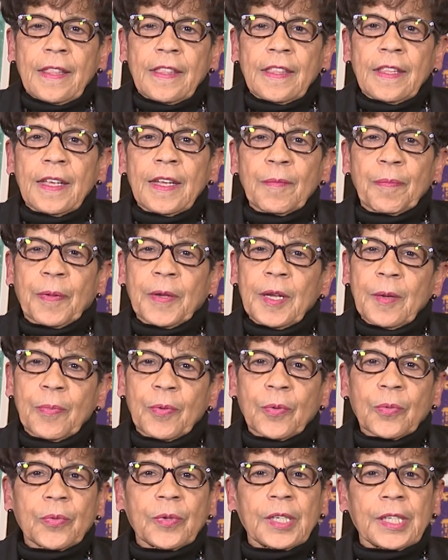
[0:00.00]
think
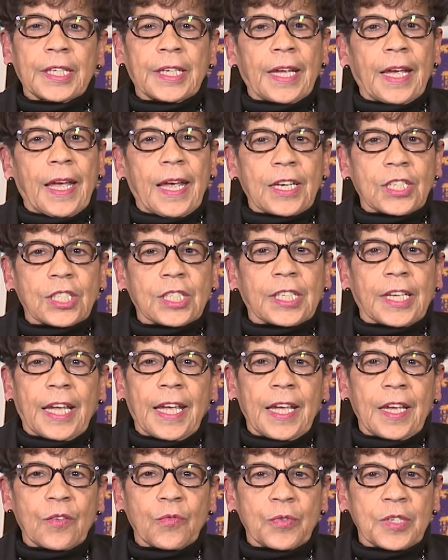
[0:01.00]
people really actually
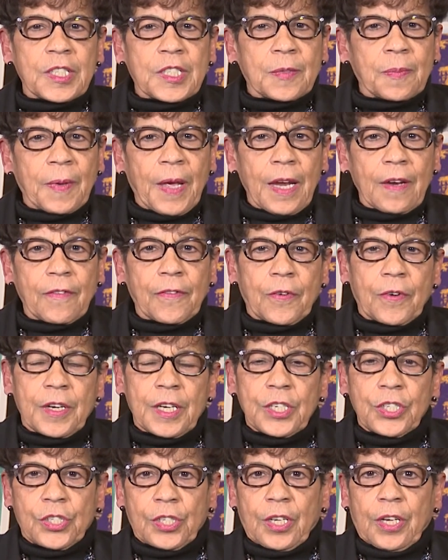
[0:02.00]
had respect for
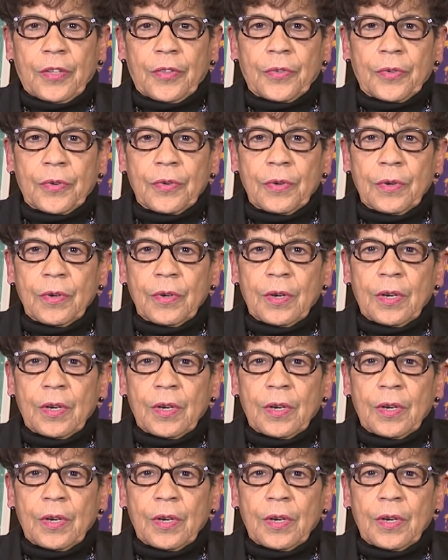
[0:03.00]
each other.